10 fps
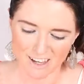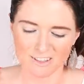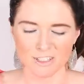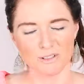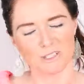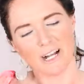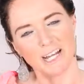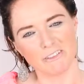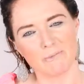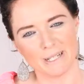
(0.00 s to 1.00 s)
So it's kind
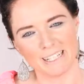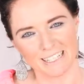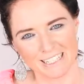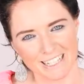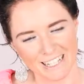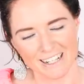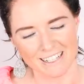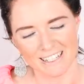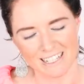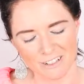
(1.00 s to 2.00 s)
of appealing to that
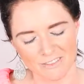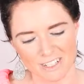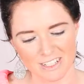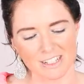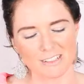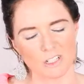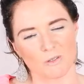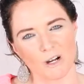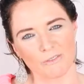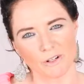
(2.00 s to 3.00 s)
idea of the 6 to
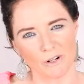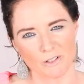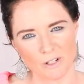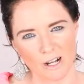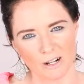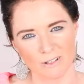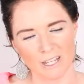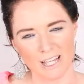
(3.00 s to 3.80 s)
12-year-old child